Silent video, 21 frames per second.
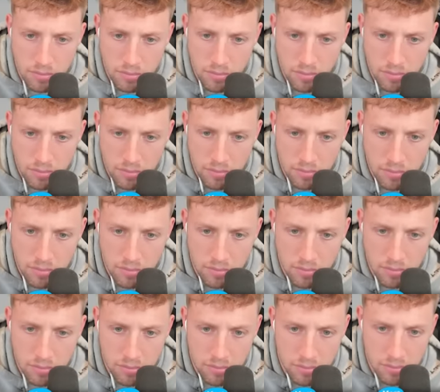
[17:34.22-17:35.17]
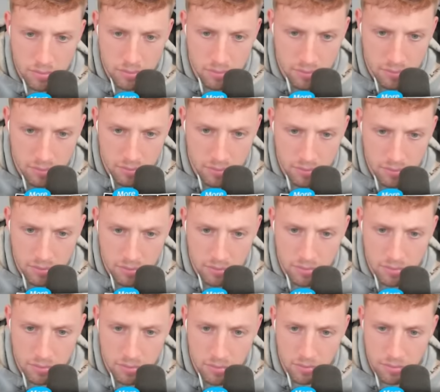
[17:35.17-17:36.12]
Neither did I.
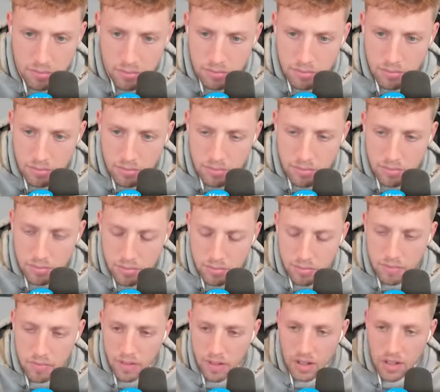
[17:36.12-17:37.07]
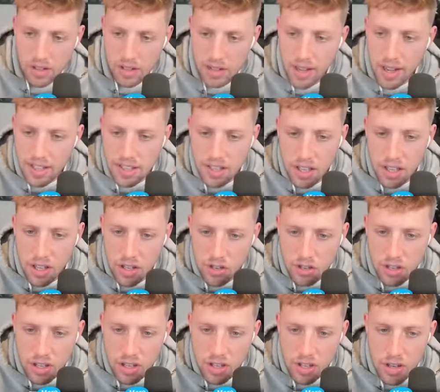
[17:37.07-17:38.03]
Donk. Right. I yeah, think so I did in a
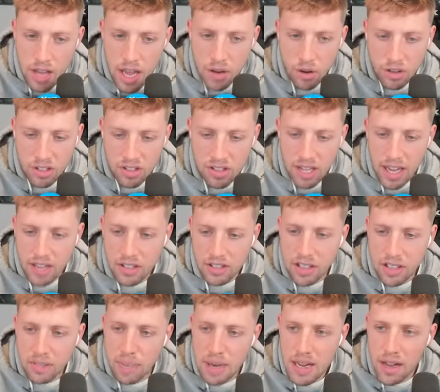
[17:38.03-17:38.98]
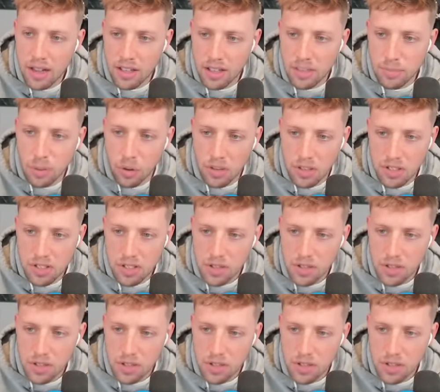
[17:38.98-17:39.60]
different you car. You ain't got the techers to beat us, boys.